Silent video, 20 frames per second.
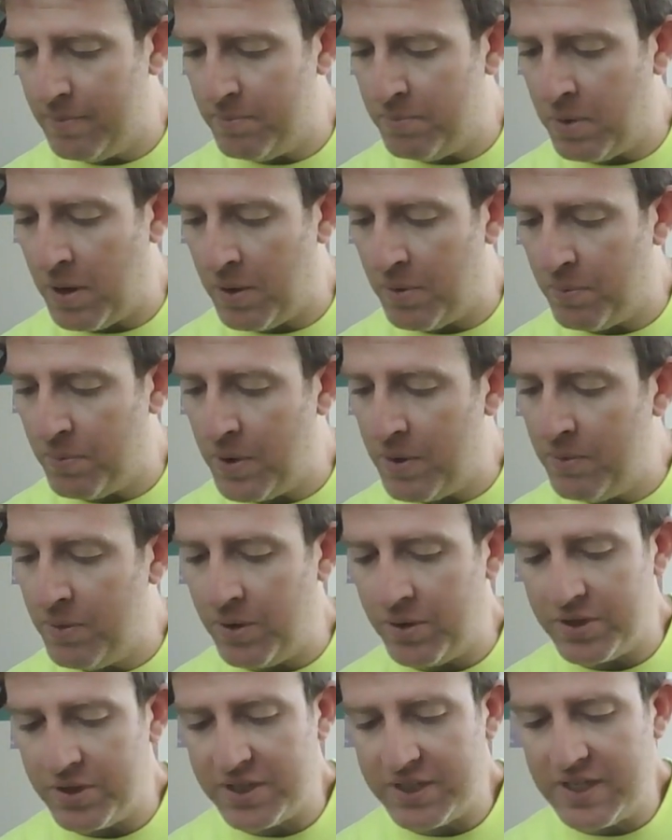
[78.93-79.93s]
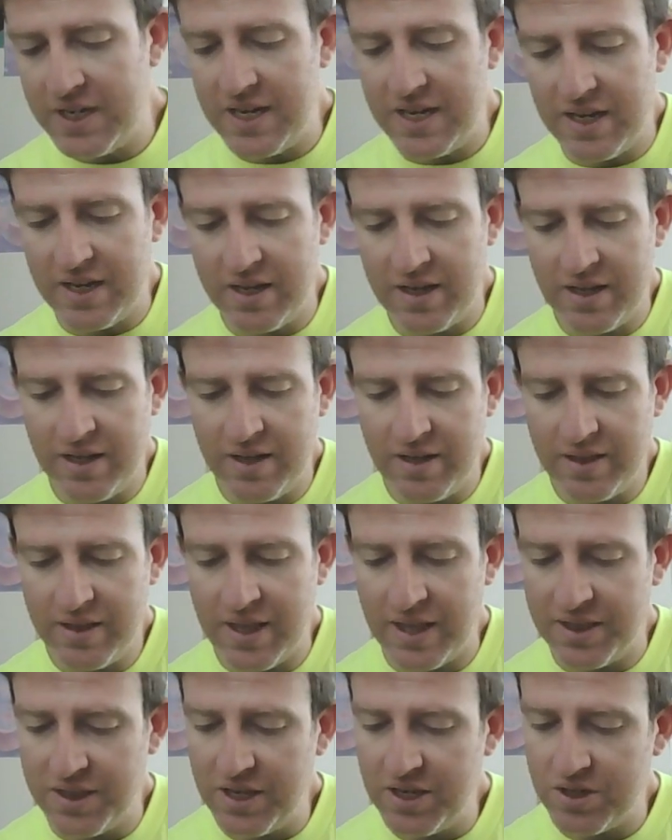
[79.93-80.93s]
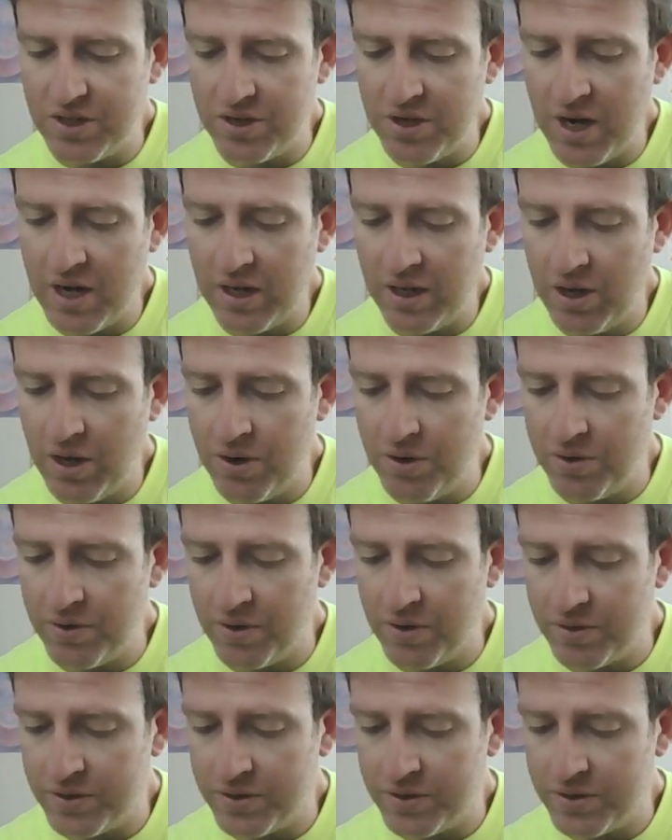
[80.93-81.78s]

but we will see that these are not alone